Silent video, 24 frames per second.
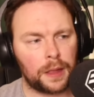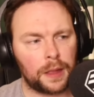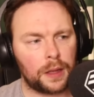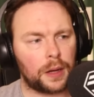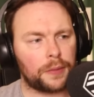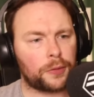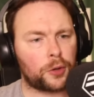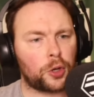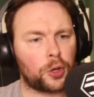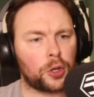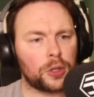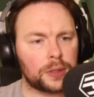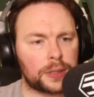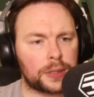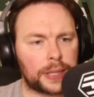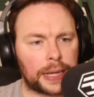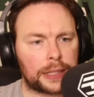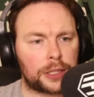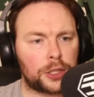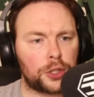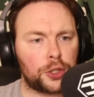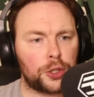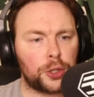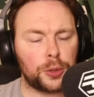I've
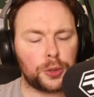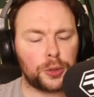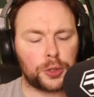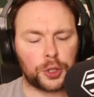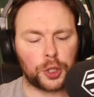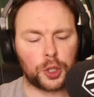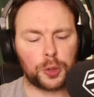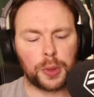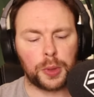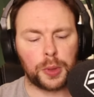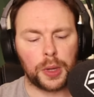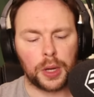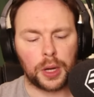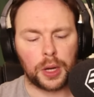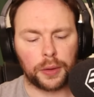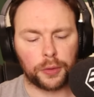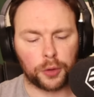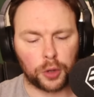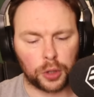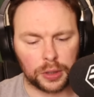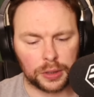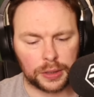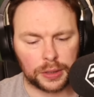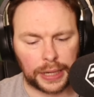contacted YouTube, I've
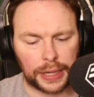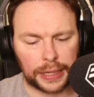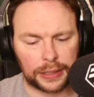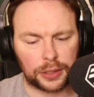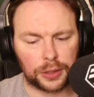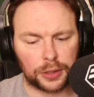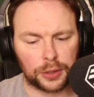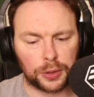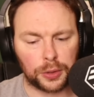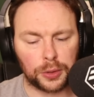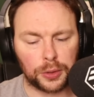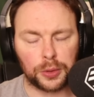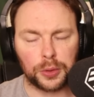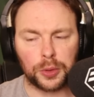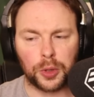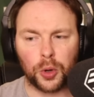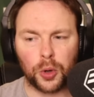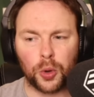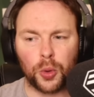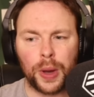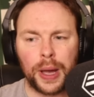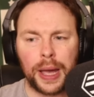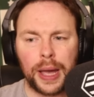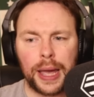contacted
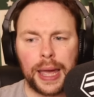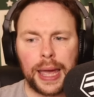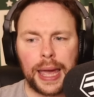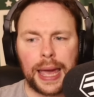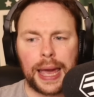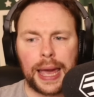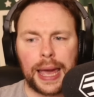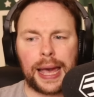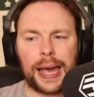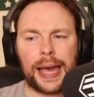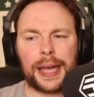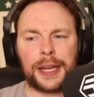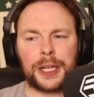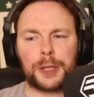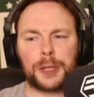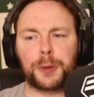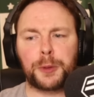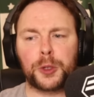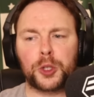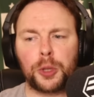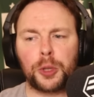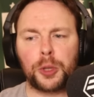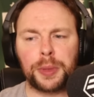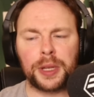Google, and it's
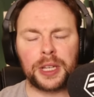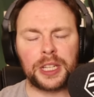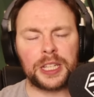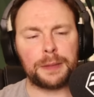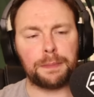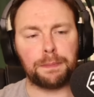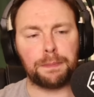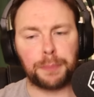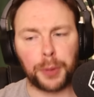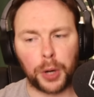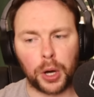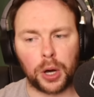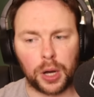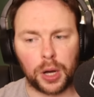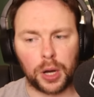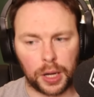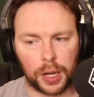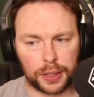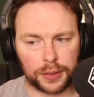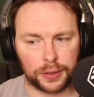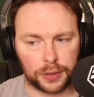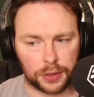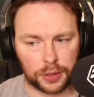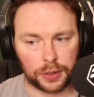predominantly bot
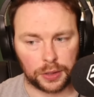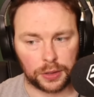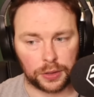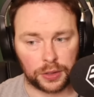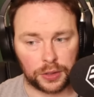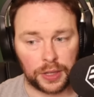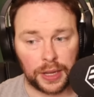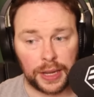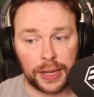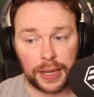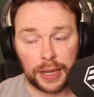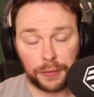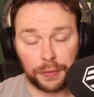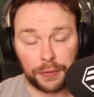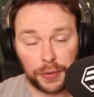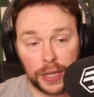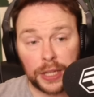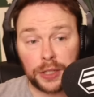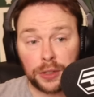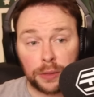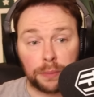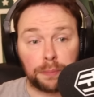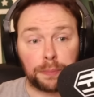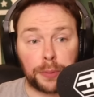answers. If it
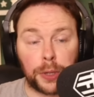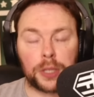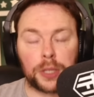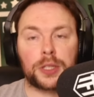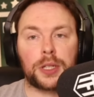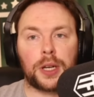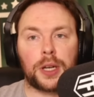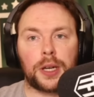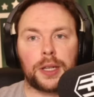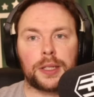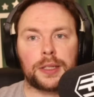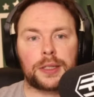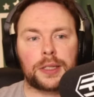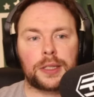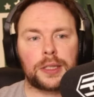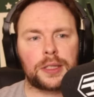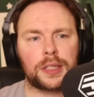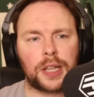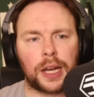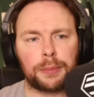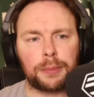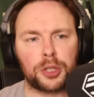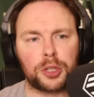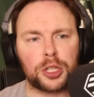isn't bot answers,
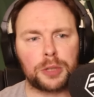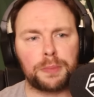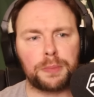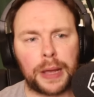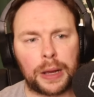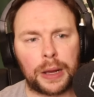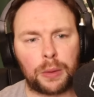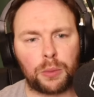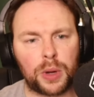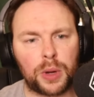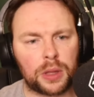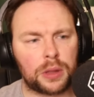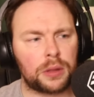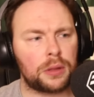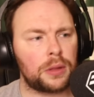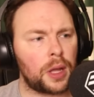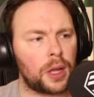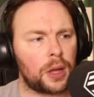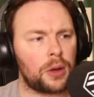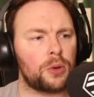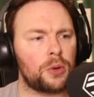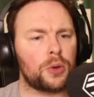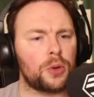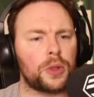I'm just met with,
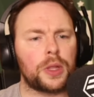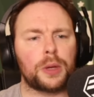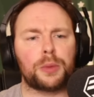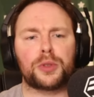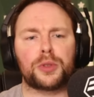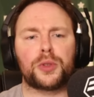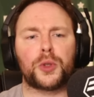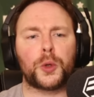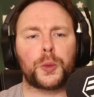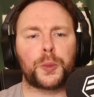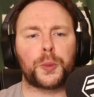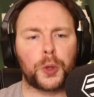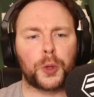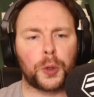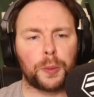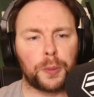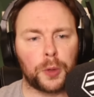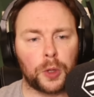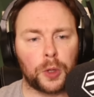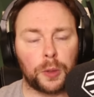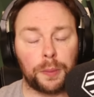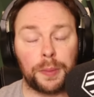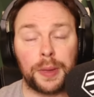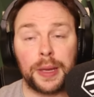no, there was no
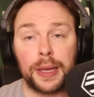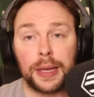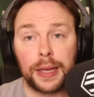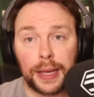problem.